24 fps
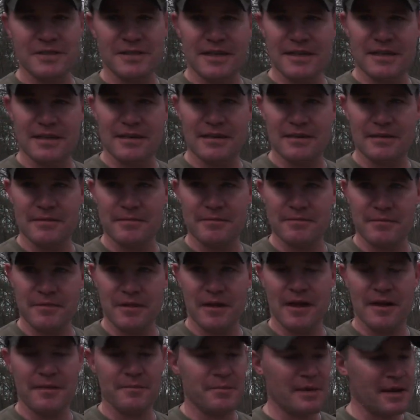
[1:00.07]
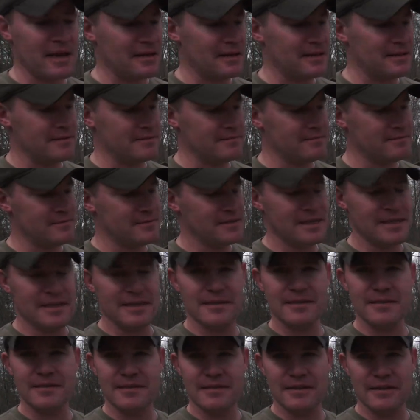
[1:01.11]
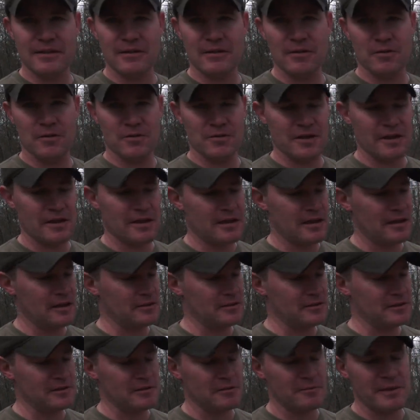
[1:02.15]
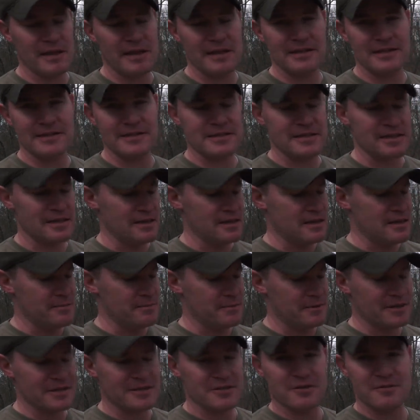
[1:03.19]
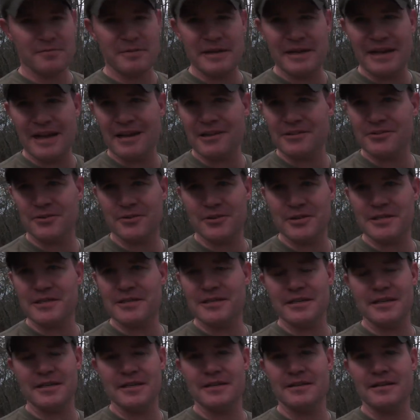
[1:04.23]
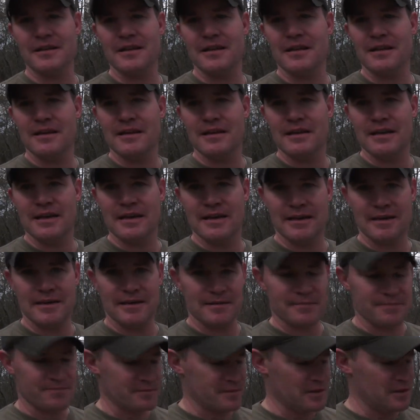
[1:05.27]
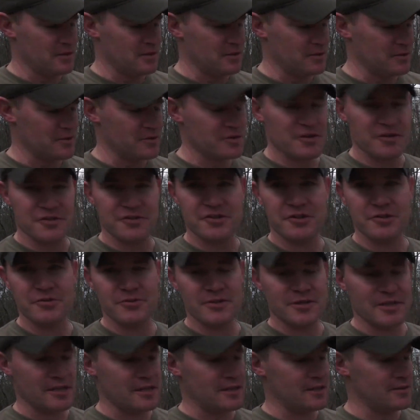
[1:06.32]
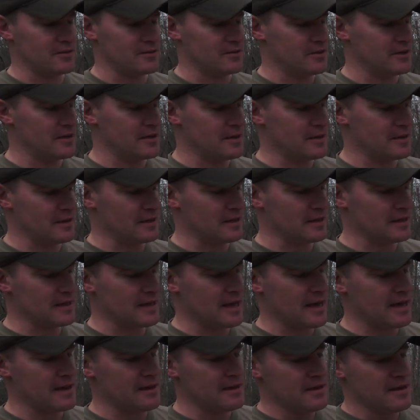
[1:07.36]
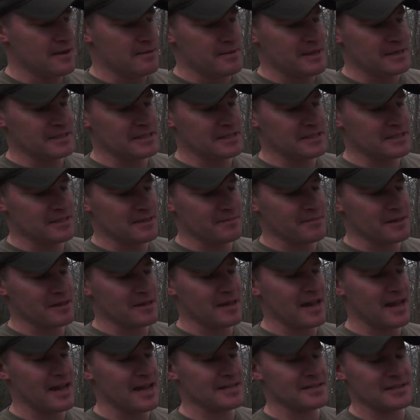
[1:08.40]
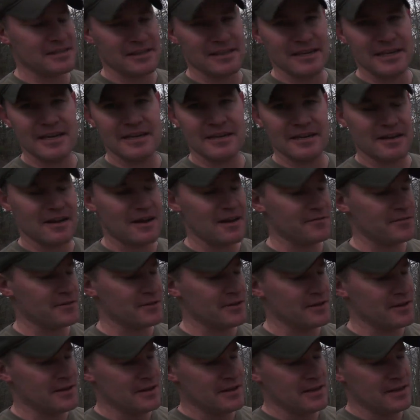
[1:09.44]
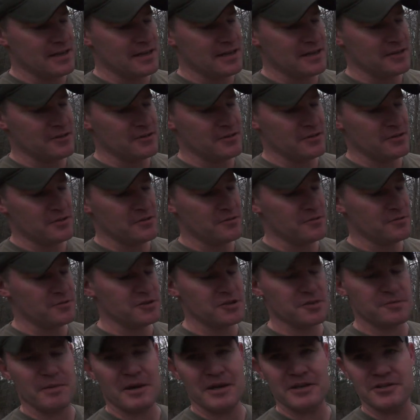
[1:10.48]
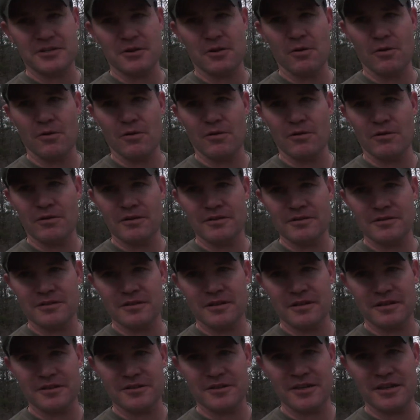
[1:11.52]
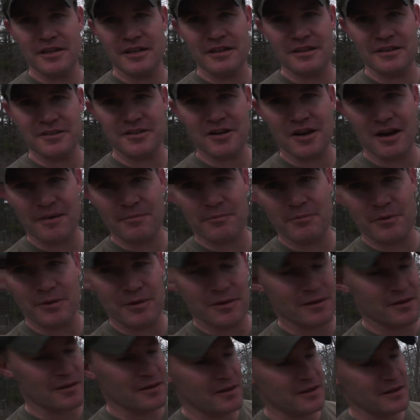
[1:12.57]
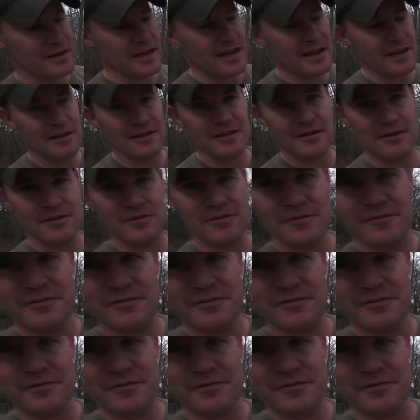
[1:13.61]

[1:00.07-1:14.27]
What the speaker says: gun pellet tin that held little pellets, but this could be an Altoids tin, a chew tin, or anything like that. Basically something that has a lid, a cover, and then you just punch a hole in the top with a nail. I don't know